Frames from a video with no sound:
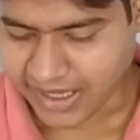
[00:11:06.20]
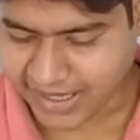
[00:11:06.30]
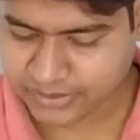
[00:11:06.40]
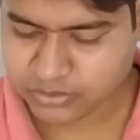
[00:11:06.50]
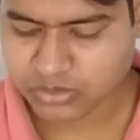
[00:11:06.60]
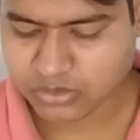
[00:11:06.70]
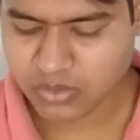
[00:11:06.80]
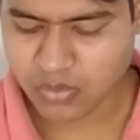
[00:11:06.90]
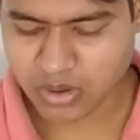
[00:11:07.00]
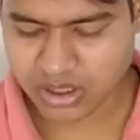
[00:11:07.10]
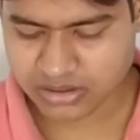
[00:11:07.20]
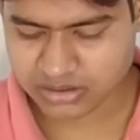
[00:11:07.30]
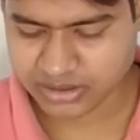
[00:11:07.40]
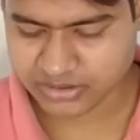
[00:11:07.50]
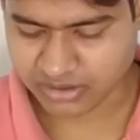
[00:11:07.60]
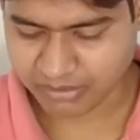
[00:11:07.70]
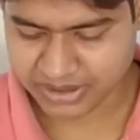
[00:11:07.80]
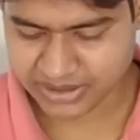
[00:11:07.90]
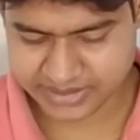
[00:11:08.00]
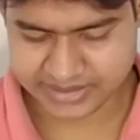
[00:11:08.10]
I don't know what the
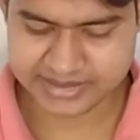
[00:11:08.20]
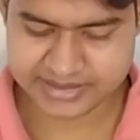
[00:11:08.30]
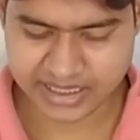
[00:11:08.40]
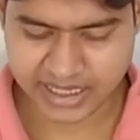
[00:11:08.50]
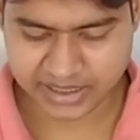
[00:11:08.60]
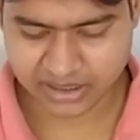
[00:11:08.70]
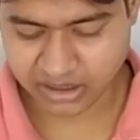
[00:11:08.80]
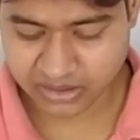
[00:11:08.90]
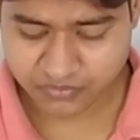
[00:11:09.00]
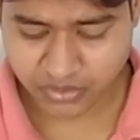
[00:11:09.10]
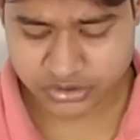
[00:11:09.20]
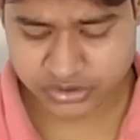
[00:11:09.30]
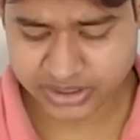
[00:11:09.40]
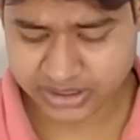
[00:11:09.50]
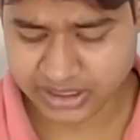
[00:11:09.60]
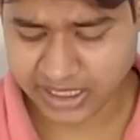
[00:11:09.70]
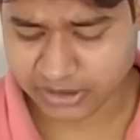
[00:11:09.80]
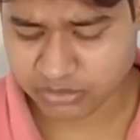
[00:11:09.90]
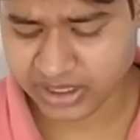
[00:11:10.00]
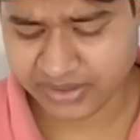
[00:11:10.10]
trouble is, and unfortunately I
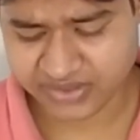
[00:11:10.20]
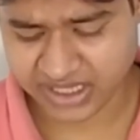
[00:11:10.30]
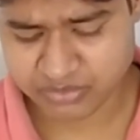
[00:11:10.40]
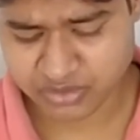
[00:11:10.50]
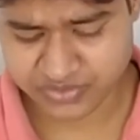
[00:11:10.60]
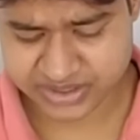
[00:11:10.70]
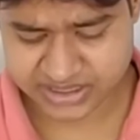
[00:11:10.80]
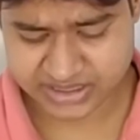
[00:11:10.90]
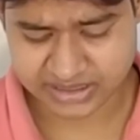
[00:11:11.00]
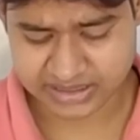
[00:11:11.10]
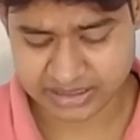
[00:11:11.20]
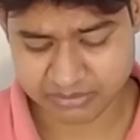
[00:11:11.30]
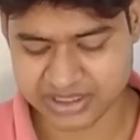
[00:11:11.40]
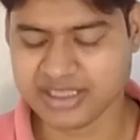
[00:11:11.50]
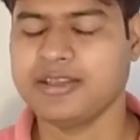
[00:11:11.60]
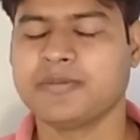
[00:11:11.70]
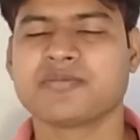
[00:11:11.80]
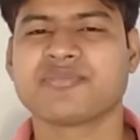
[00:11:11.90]
don't have time to visit Nilamgiri.